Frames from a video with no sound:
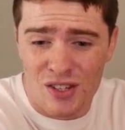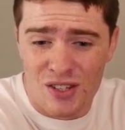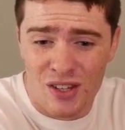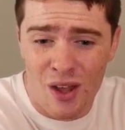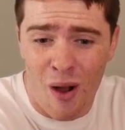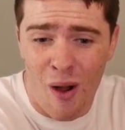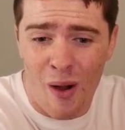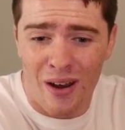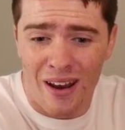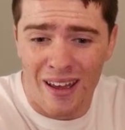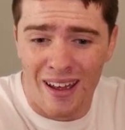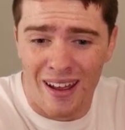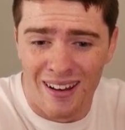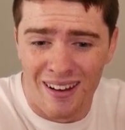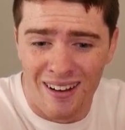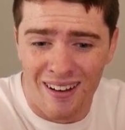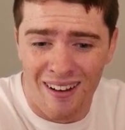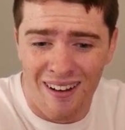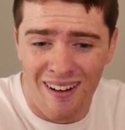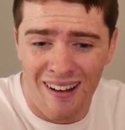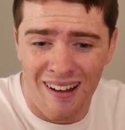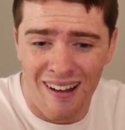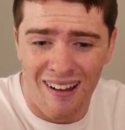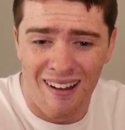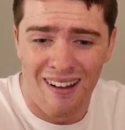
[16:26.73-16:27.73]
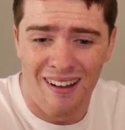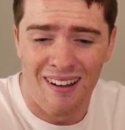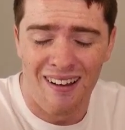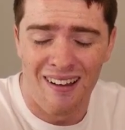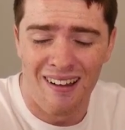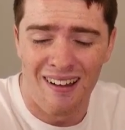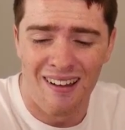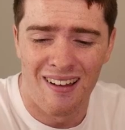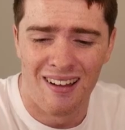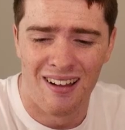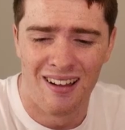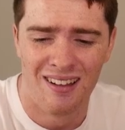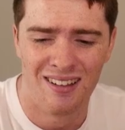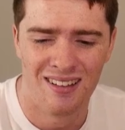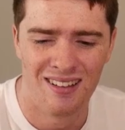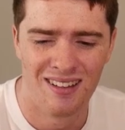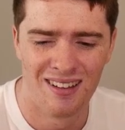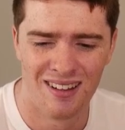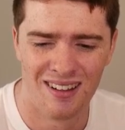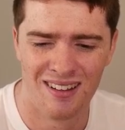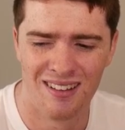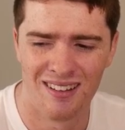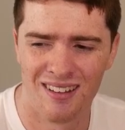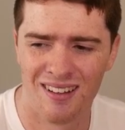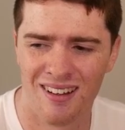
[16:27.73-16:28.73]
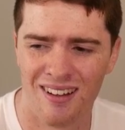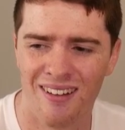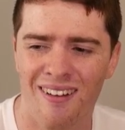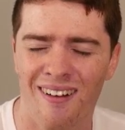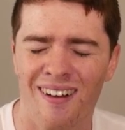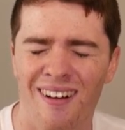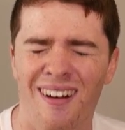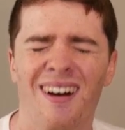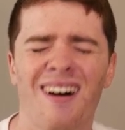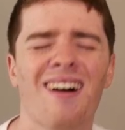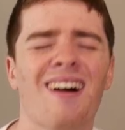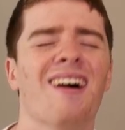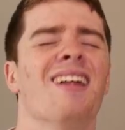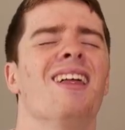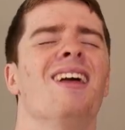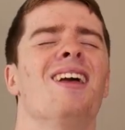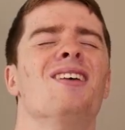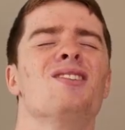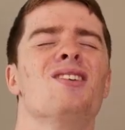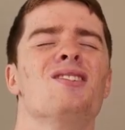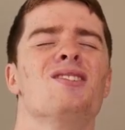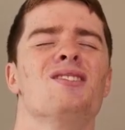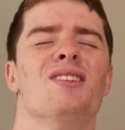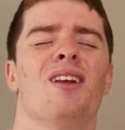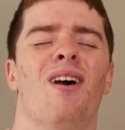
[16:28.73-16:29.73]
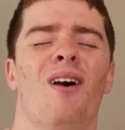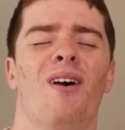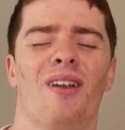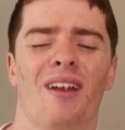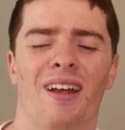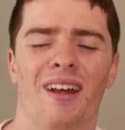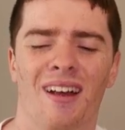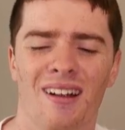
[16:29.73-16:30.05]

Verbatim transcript: not it. No. This is not